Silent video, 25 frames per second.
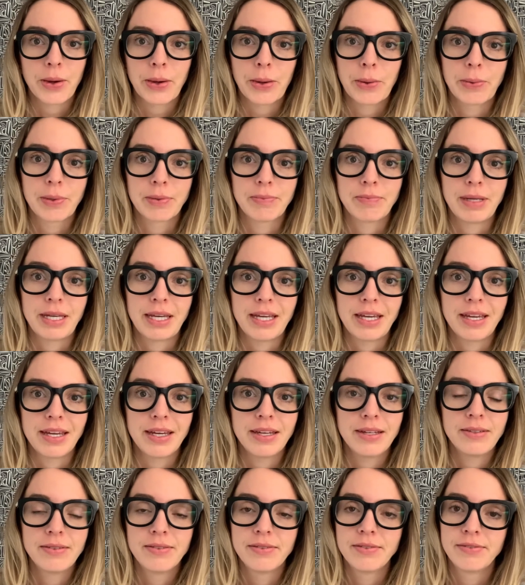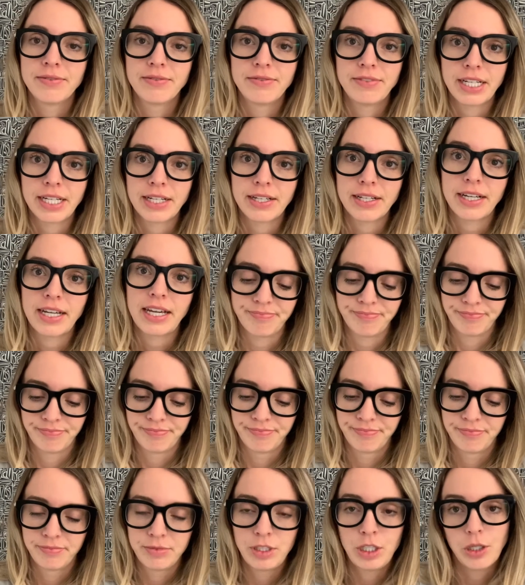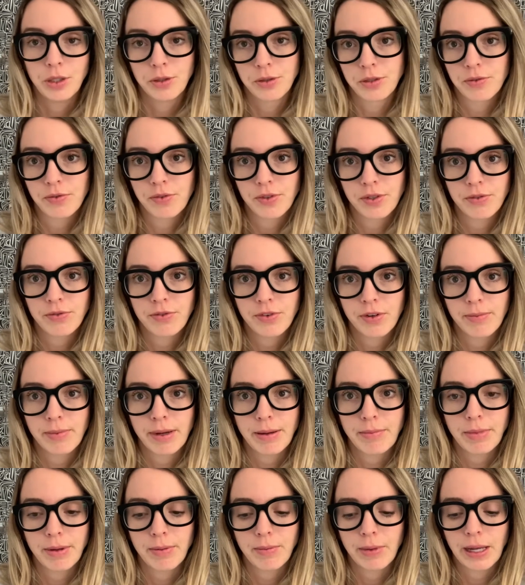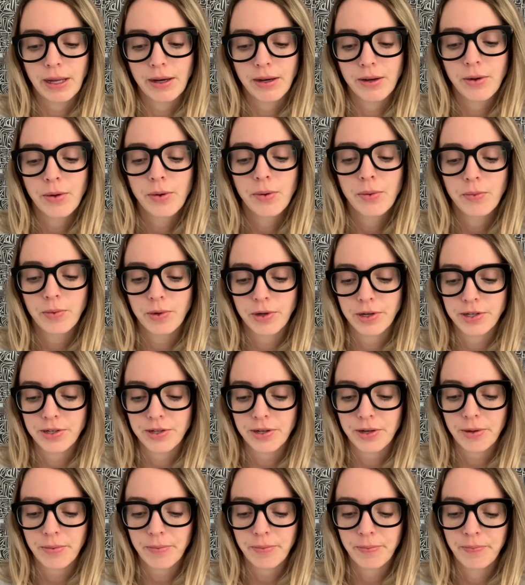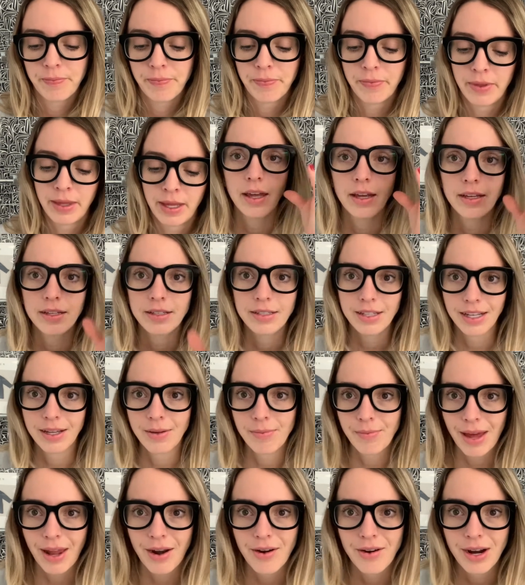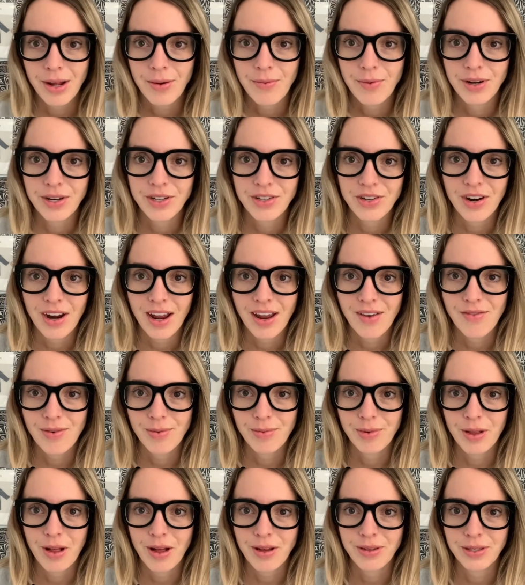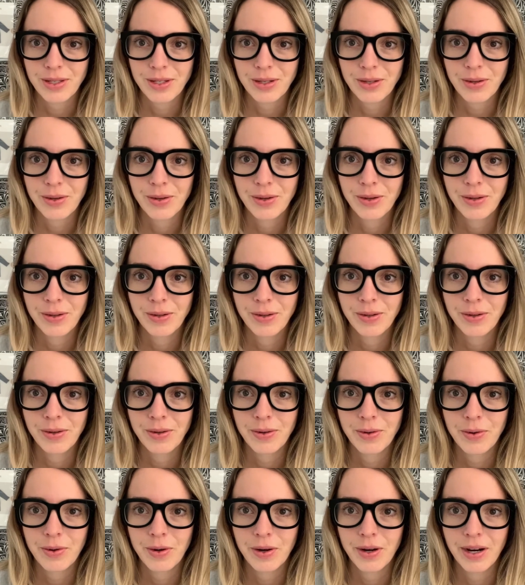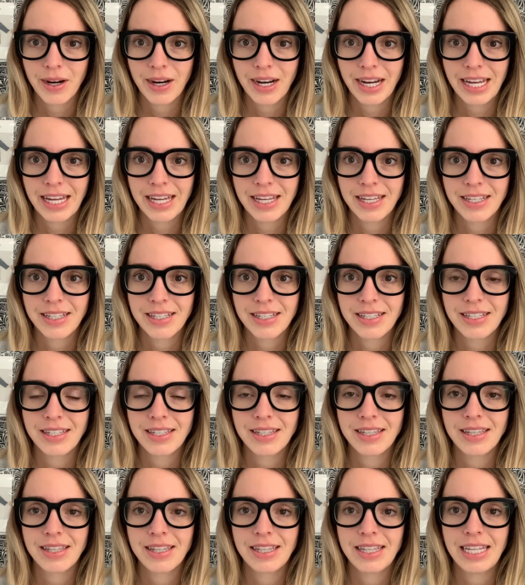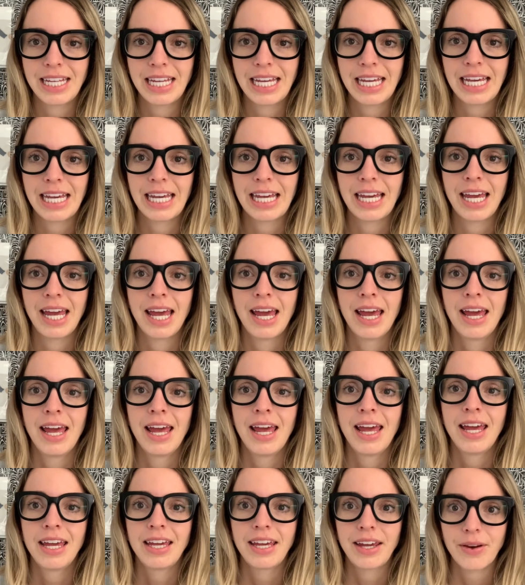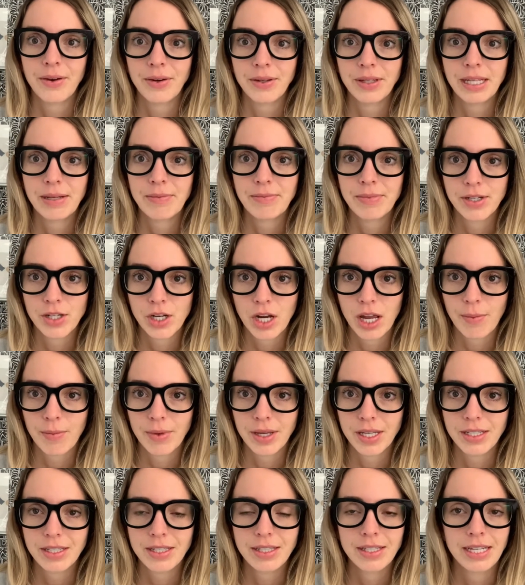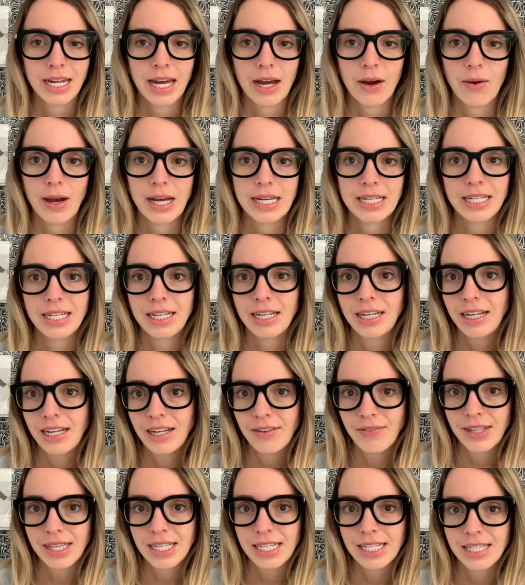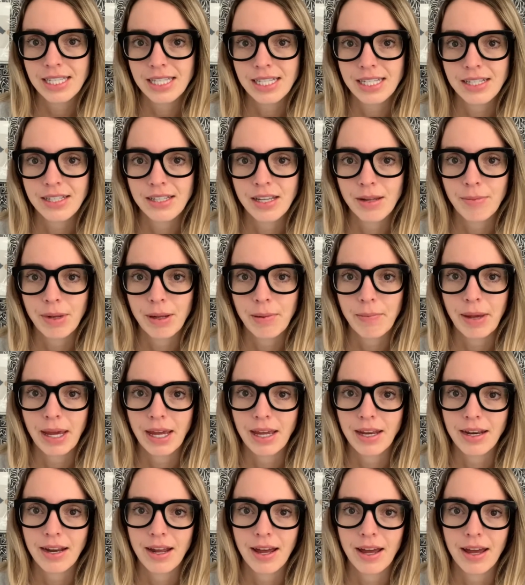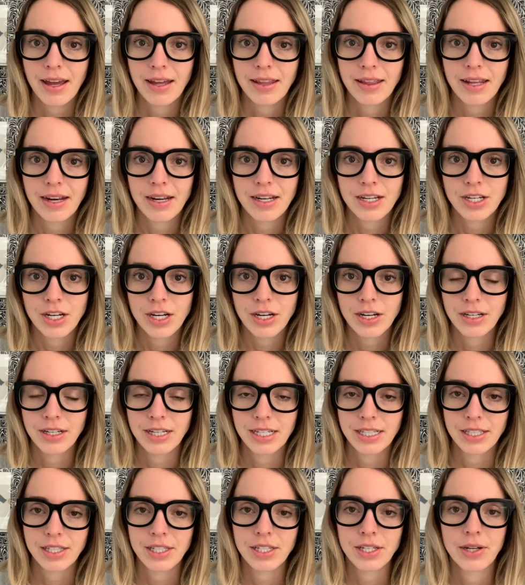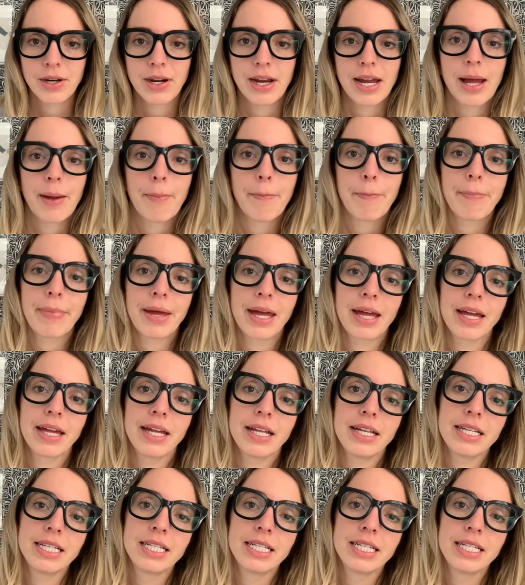would be very useful for my knee-made wardrobe. Second pattern I want to try from Closet Core is the Carolyn Pajamas. Now, I didn't even list this on my Make 9 that I shared on Instagram, but